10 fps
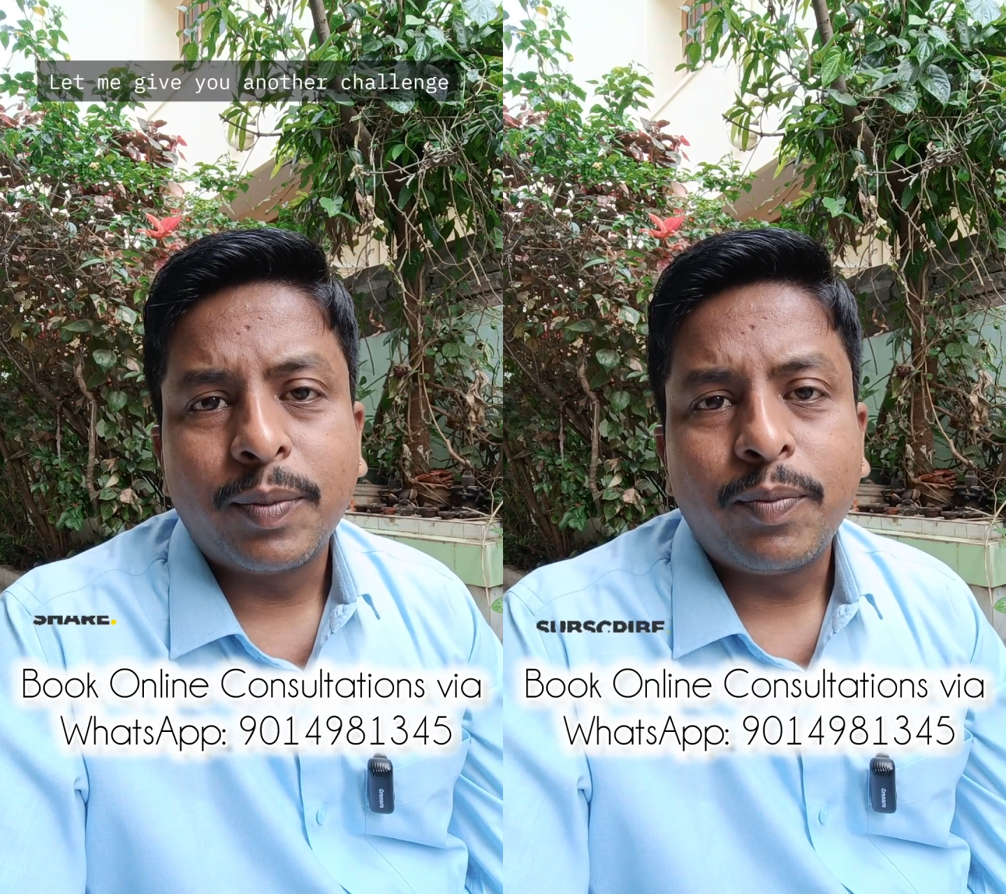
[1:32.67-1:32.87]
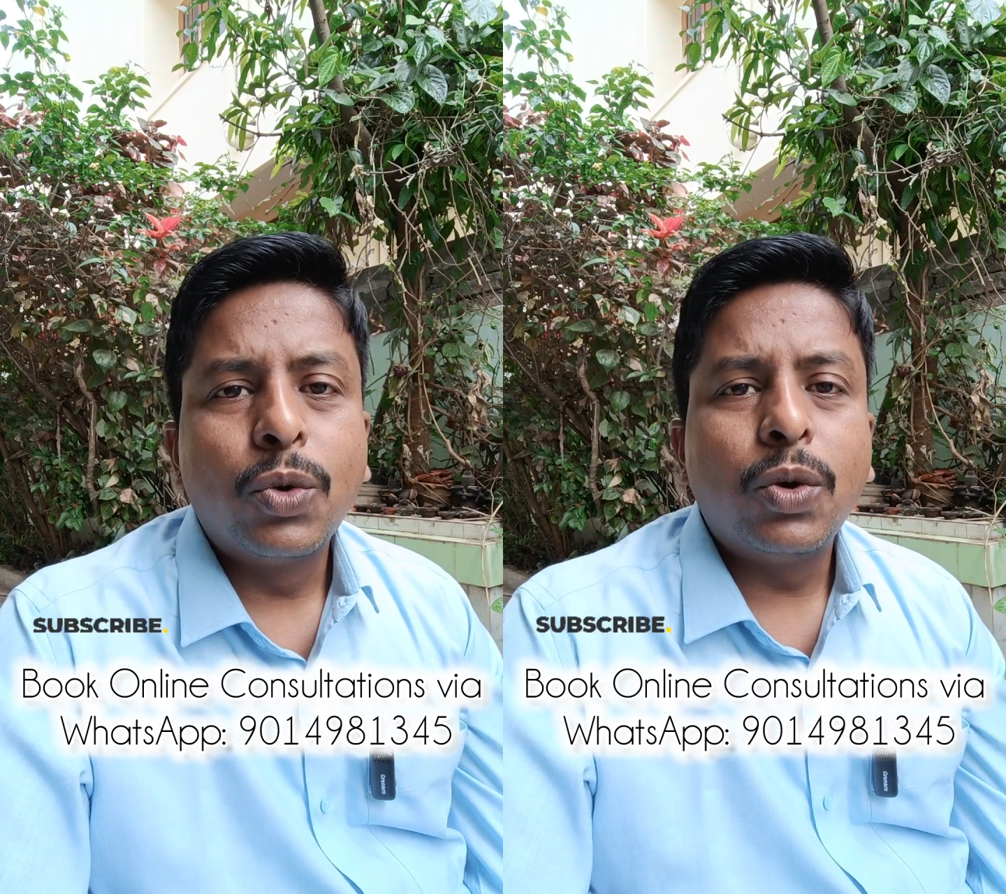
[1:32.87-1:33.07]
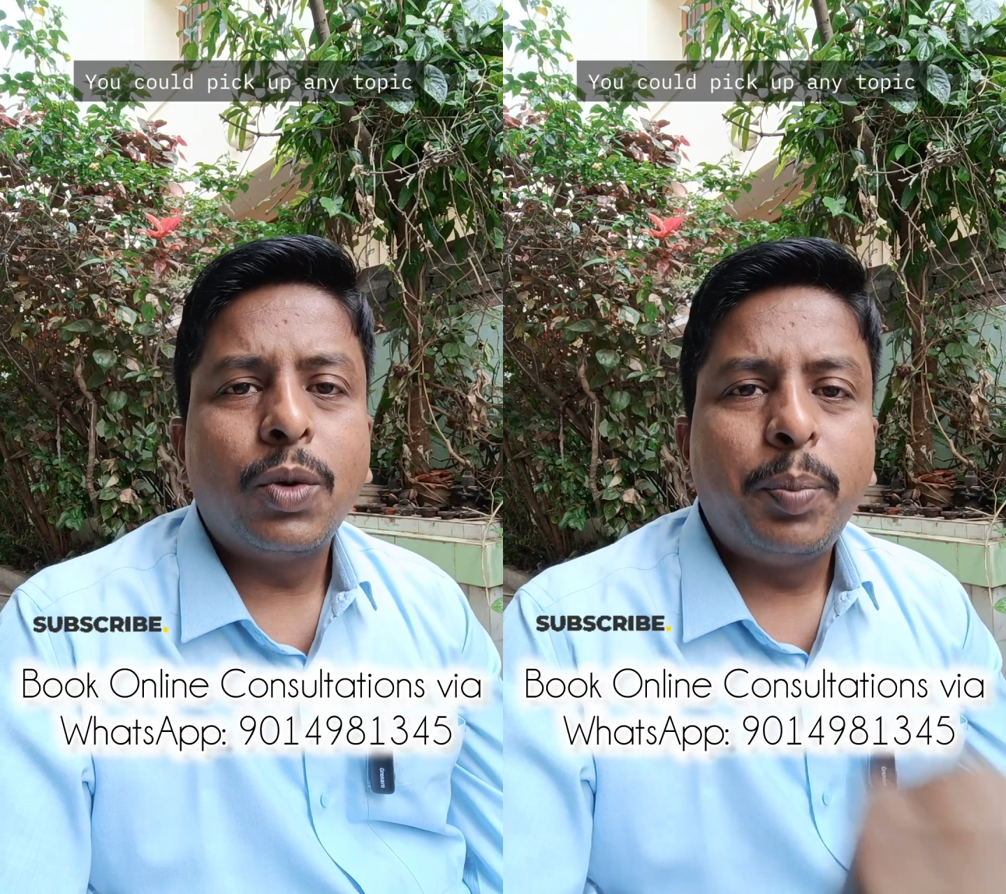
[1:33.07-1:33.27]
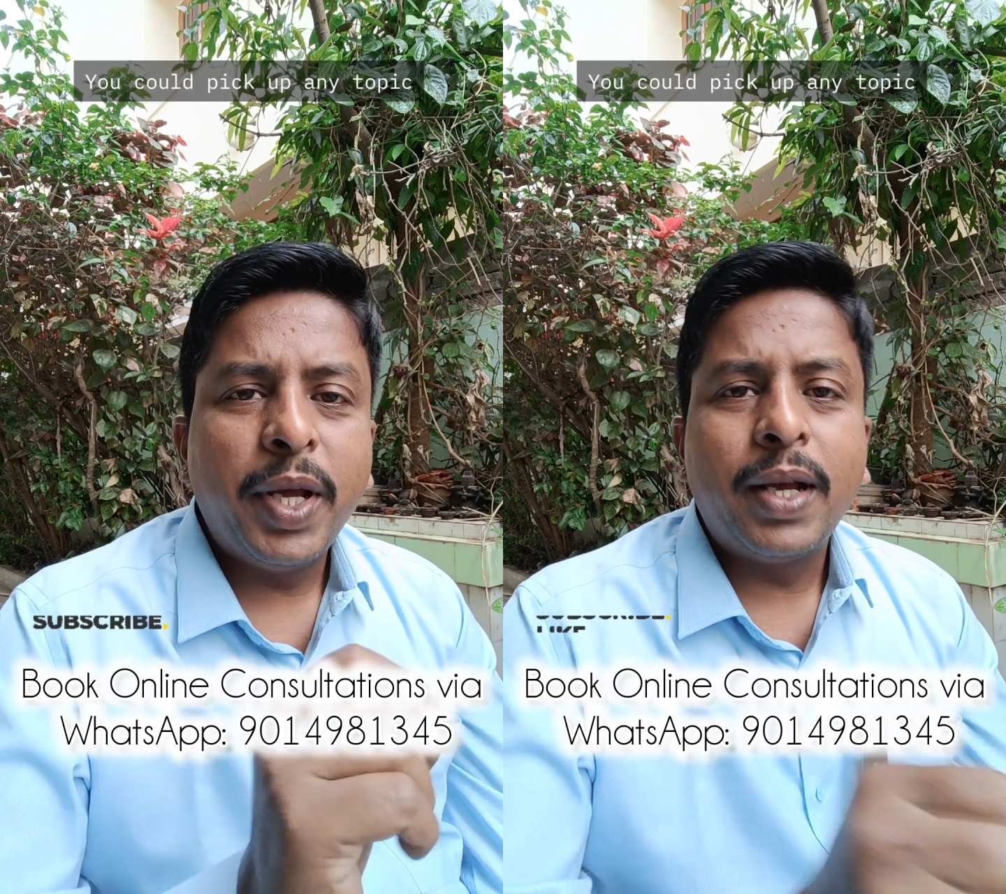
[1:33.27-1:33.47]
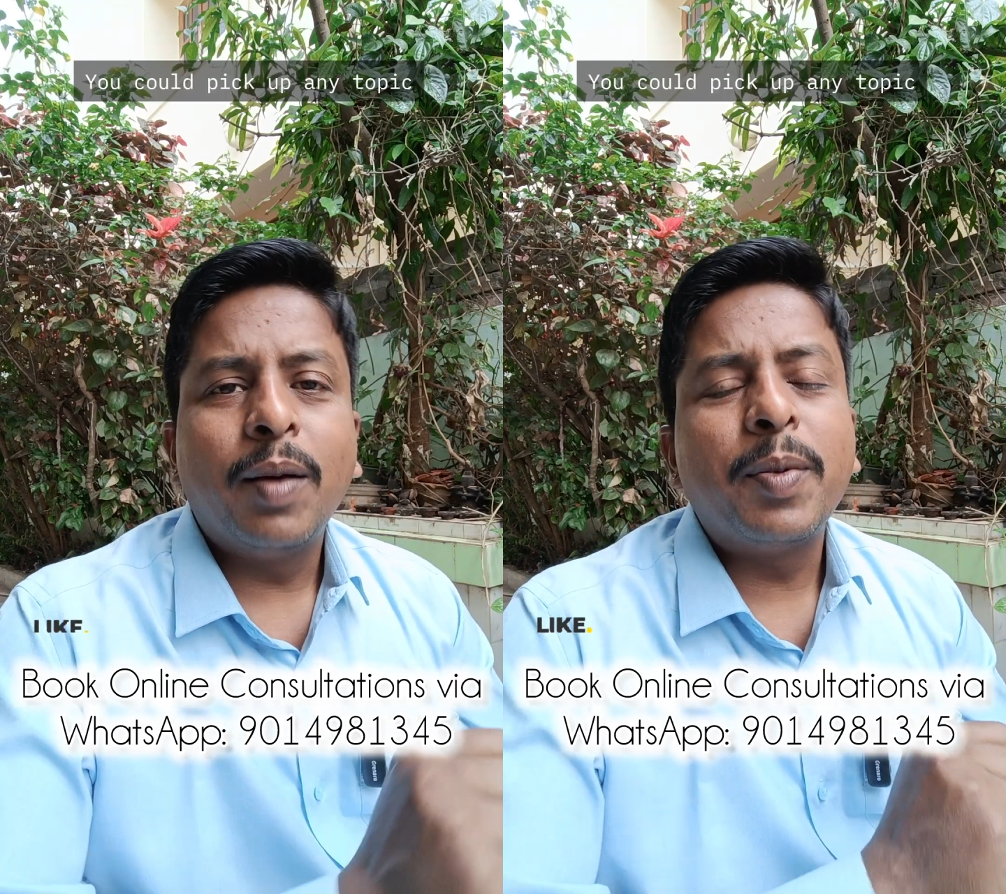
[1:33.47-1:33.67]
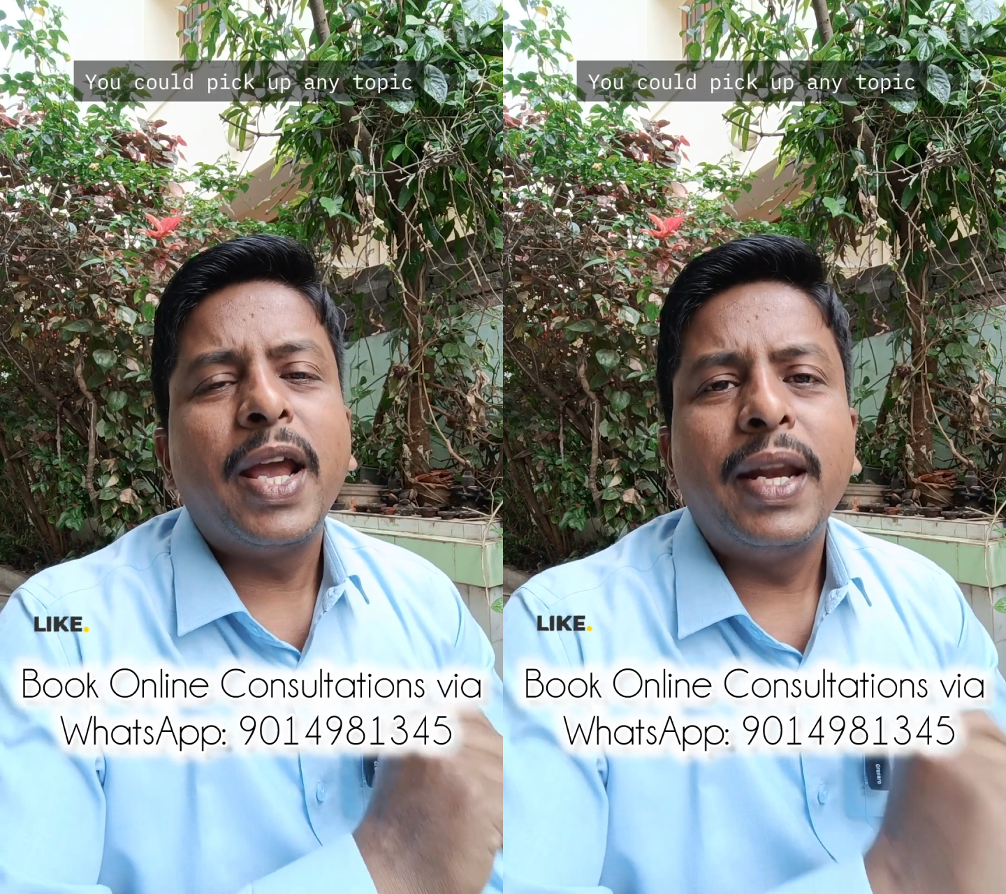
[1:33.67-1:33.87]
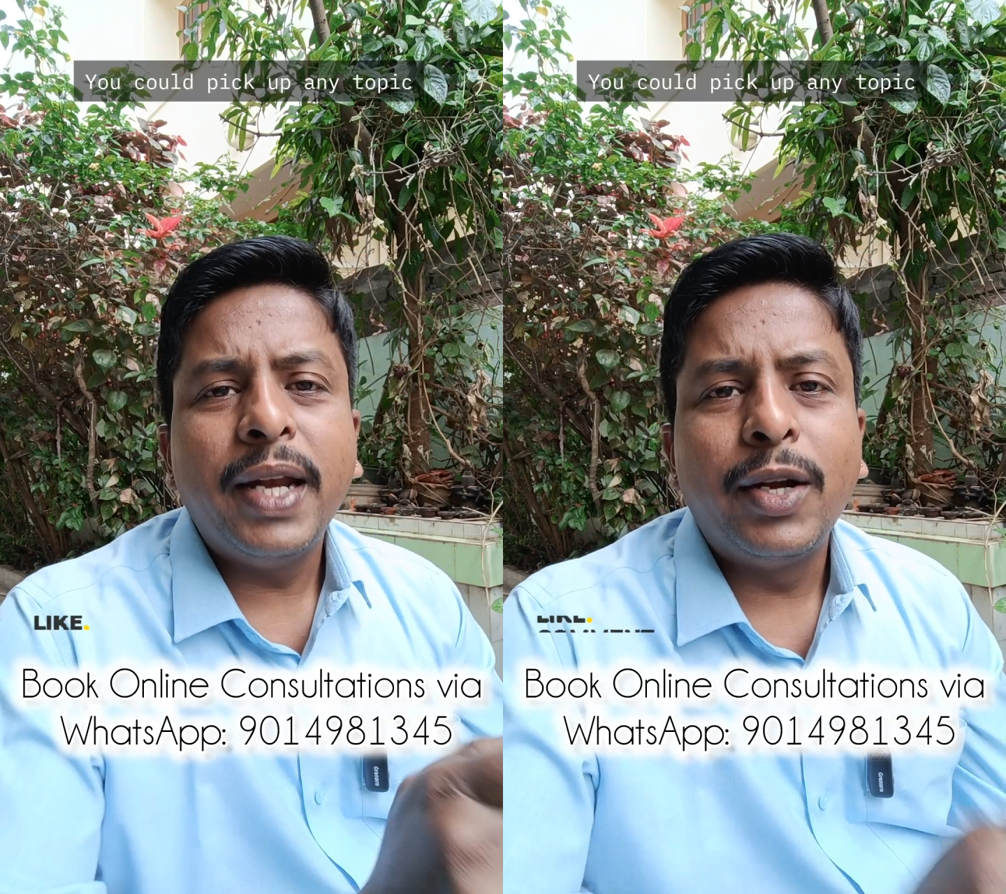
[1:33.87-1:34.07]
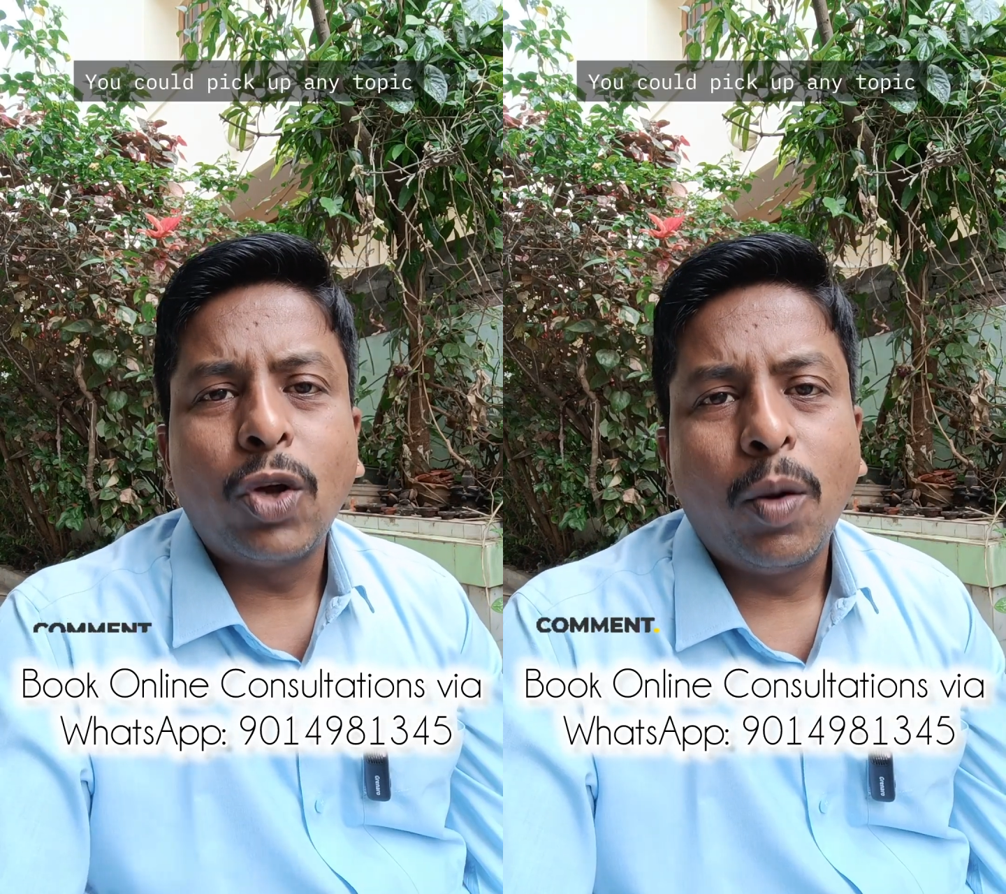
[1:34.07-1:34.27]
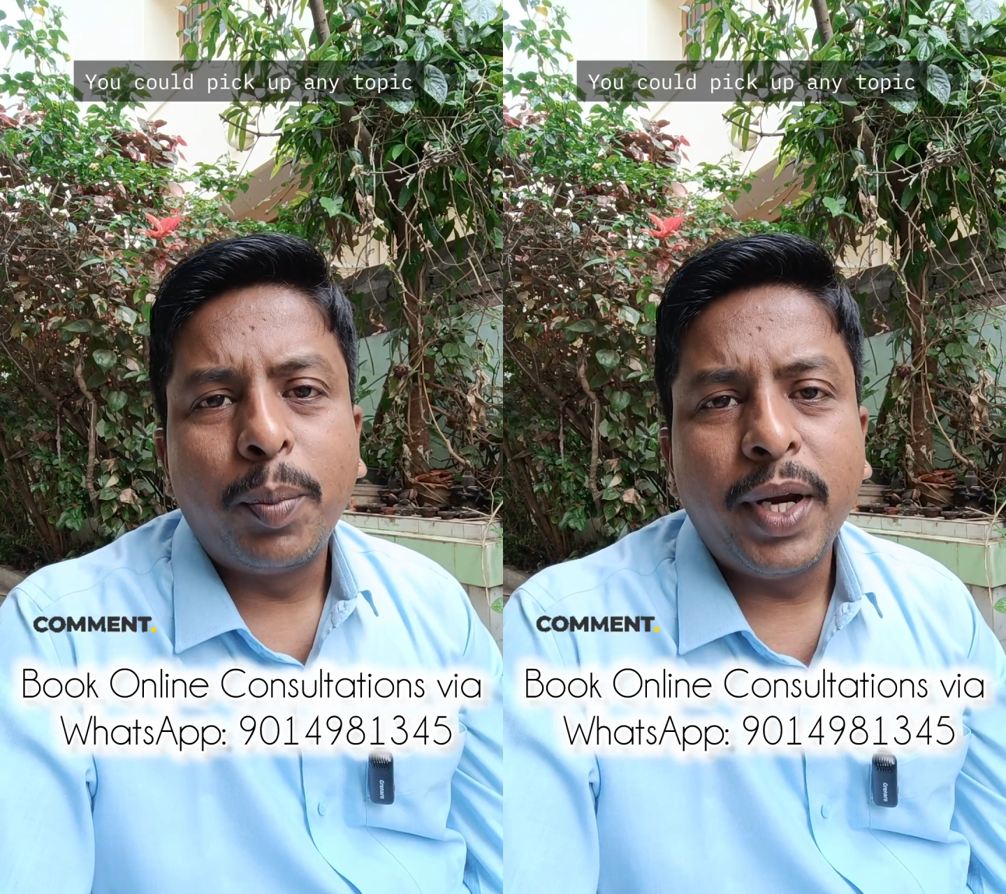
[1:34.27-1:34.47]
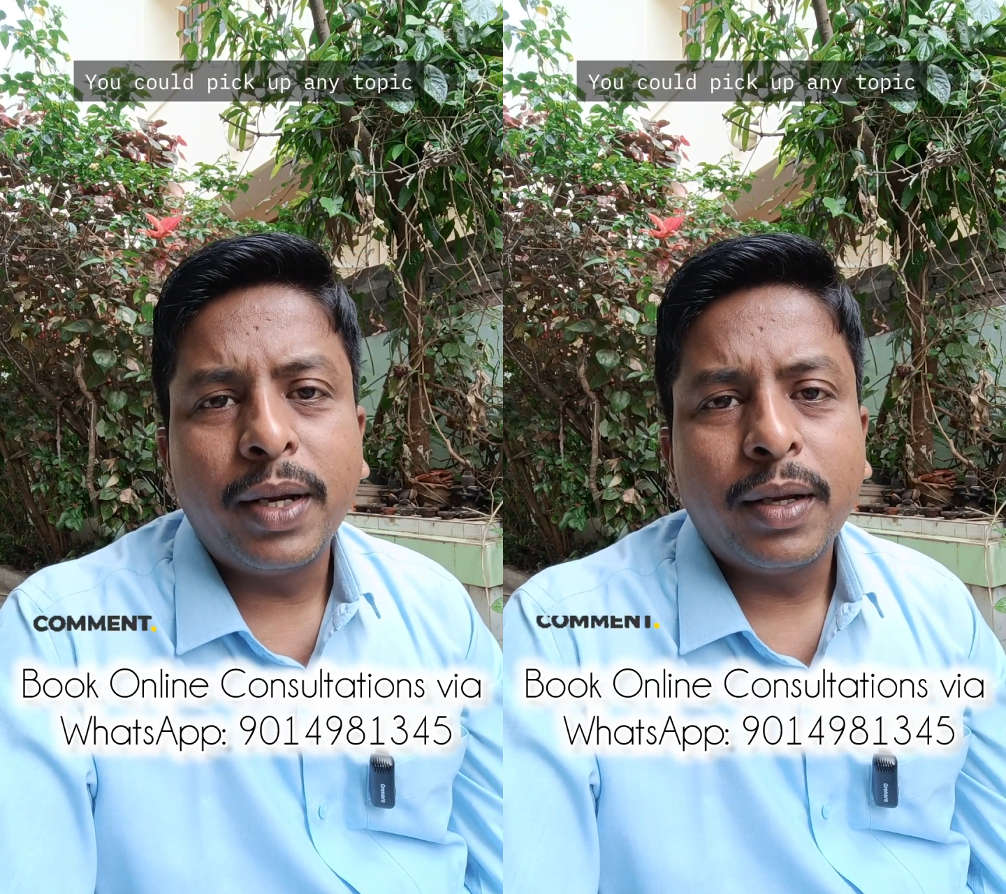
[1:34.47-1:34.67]
You could pick up any
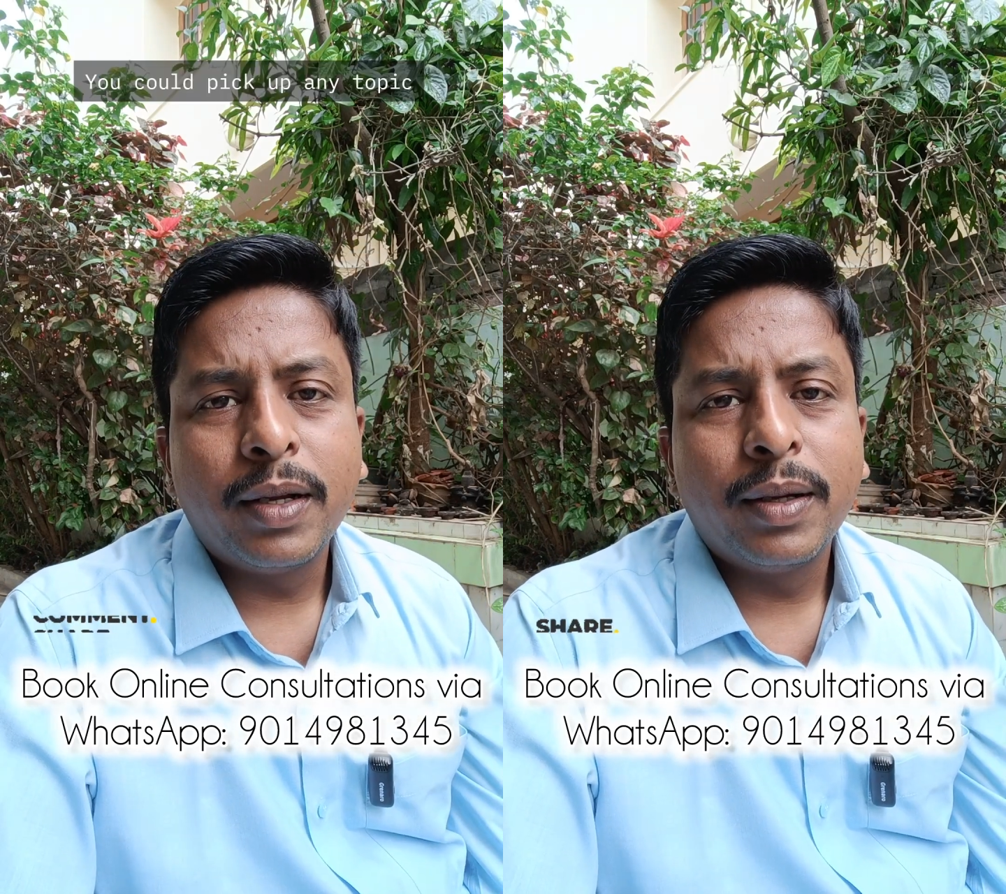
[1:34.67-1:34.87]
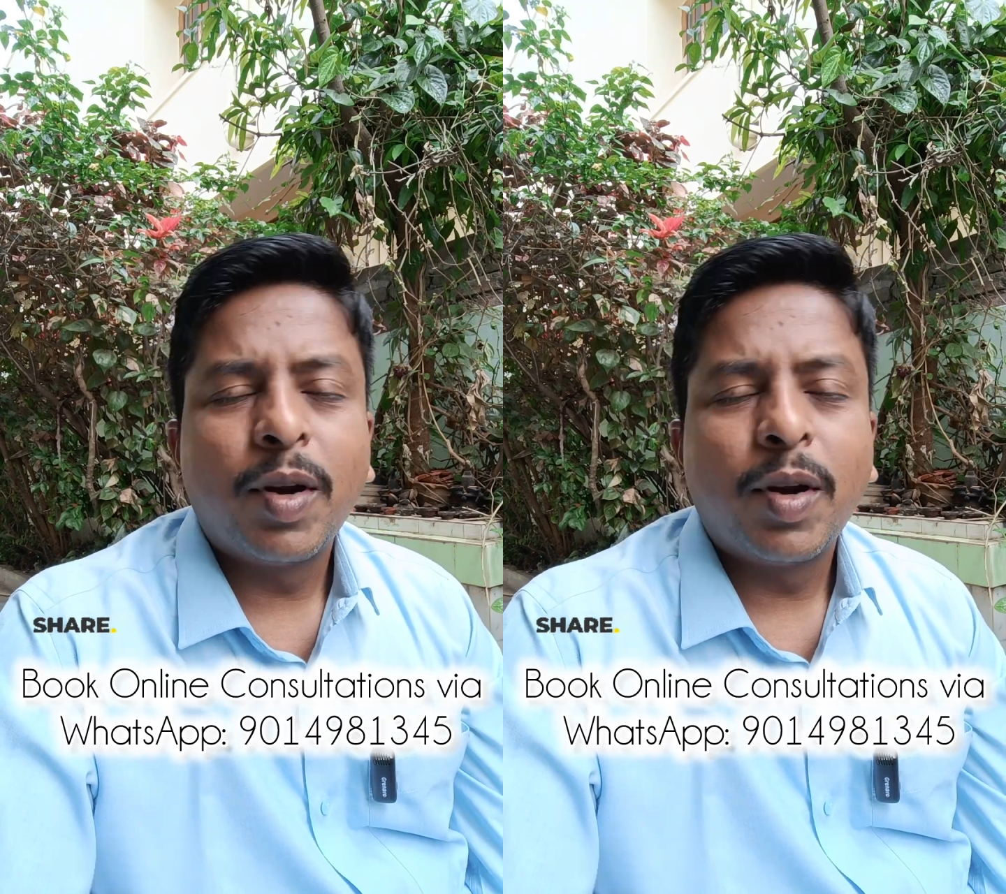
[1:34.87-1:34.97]
topic